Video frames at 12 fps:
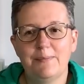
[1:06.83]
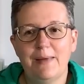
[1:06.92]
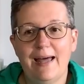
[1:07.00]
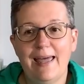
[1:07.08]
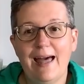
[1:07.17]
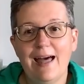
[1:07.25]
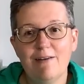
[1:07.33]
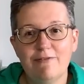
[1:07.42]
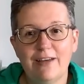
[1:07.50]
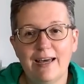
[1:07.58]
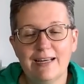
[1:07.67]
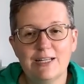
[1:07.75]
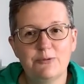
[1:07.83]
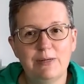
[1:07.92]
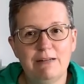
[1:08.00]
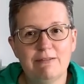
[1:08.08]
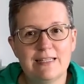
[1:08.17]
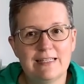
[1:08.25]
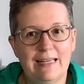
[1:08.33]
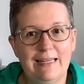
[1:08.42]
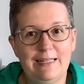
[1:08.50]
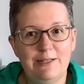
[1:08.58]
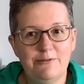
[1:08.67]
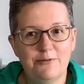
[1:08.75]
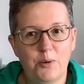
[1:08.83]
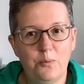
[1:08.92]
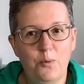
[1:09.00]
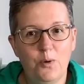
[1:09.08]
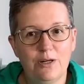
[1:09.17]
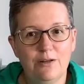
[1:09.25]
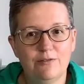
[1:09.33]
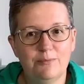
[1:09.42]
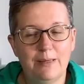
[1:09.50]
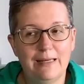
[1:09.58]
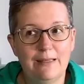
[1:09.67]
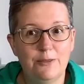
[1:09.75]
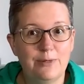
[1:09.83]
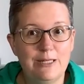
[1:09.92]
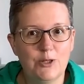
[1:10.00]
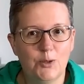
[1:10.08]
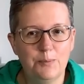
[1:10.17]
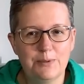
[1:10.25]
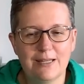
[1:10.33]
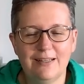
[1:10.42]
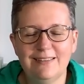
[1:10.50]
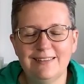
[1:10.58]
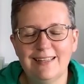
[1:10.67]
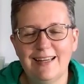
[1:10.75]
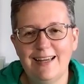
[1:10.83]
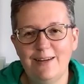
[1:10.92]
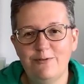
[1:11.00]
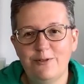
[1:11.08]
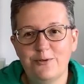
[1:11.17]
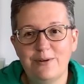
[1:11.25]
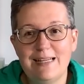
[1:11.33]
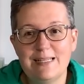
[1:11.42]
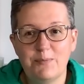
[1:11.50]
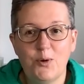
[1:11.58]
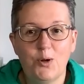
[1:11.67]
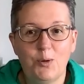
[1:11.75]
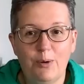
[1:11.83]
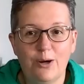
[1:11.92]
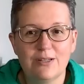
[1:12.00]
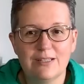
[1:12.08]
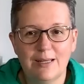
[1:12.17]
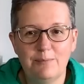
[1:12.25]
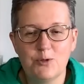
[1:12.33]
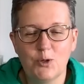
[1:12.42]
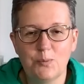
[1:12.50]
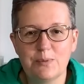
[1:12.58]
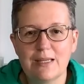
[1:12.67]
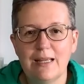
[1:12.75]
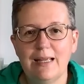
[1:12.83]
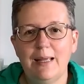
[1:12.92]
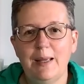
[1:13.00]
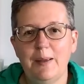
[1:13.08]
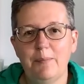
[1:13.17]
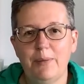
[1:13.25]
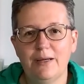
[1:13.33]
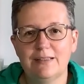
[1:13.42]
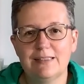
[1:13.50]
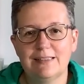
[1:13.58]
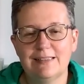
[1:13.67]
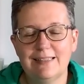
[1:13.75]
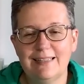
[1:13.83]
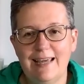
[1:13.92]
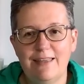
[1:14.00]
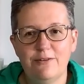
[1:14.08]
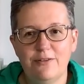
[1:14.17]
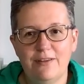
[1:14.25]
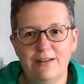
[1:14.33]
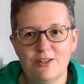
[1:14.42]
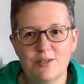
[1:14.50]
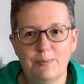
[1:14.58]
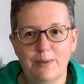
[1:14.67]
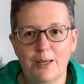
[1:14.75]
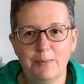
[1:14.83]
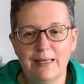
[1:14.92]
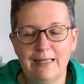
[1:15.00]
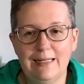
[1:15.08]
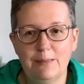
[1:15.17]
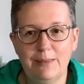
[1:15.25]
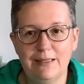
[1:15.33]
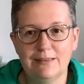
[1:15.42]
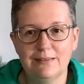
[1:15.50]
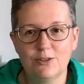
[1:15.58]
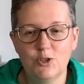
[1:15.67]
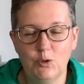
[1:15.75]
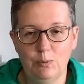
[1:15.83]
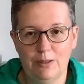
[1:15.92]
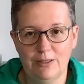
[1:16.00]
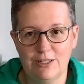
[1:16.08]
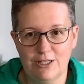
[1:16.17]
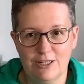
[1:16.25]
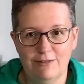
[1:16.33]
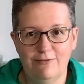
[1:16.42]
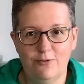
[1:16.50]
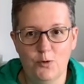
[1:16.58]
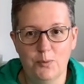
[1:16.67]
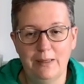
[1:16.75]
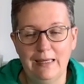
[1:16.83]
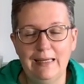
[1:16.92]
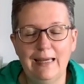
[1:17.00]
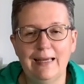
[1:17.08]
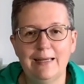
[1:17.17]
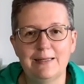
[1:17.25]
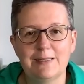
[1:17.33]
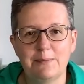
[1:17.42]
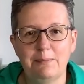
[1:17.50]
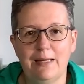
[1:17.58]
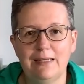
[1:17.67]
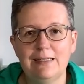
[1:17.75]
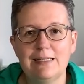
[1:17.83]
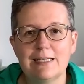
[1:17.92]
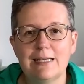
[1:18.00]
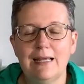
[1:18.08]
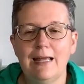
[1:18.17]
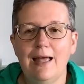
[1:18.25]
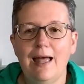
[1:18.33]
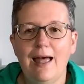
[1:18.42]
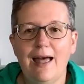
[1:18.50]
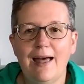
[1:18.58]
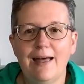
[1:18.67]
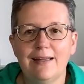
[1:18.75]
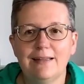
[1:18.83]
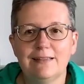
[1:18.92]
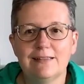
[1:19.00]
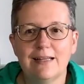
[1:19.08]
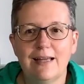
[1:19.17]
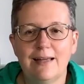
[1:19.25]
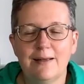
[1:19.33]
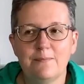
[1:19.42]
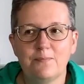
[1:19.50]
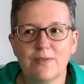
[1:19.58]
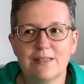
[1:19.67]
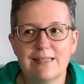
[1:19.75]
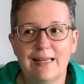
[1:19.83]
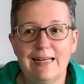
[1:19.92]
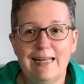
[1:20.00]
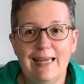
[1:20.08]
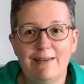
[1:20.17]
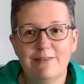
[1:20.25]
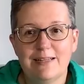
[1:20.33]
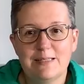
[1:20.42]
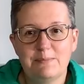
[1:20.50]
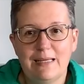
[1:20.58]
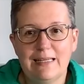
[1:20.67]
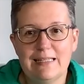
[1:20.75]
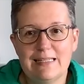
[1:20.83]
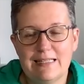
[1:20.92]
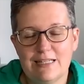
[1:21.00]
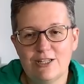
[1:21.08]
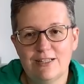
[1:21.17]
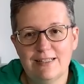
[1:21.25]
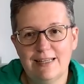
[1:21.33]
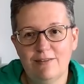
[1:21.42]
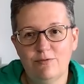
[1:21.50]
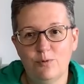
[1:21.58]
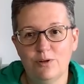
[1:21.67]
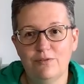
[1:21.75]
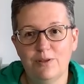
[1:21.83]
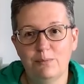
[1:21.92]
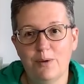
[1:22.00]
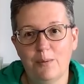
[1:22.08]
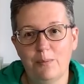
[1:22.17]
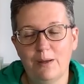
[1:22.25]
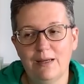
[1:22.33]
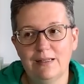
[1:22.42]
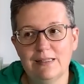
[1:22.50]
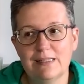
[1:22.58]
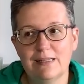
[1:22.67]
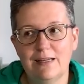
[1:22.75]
I have actually resigned from one of my 3 jobs. I have 3 small part-time jobs, but together they're just becoming a little bit too much for me to manage. And sadly, I've had to make a decision to give one of them up, and